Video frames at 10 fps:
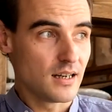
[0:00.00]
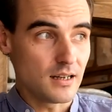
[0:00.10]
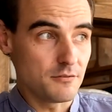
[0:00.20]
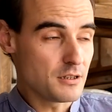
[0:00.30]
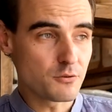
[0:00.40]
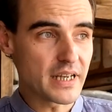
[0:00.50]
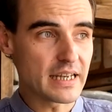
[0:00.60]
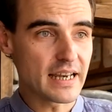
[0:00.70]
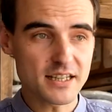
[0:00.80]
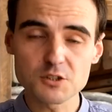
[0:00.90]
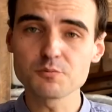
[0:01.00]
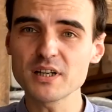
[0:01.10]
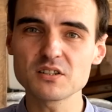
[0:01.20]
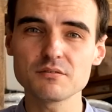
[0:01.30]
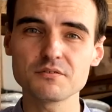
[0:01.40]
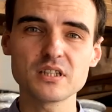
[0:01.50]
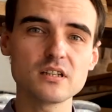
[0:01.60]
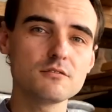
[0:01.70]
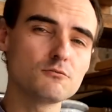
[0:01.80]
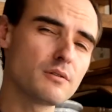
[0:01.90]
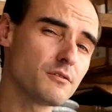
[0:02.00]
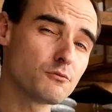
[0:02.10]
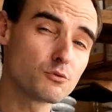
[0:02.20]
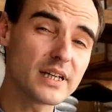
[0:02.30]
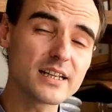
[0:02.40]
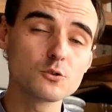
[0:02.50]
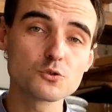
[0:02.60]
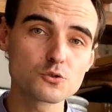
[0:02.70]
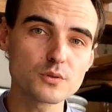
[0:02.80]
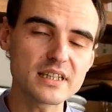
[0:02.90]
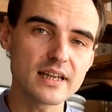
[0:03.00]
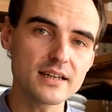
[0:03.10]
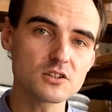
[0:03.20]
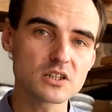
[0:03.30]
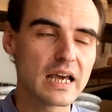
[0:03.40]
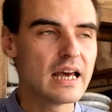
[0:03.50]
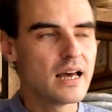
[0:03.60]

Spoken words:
a very expressive tea with really good sweetness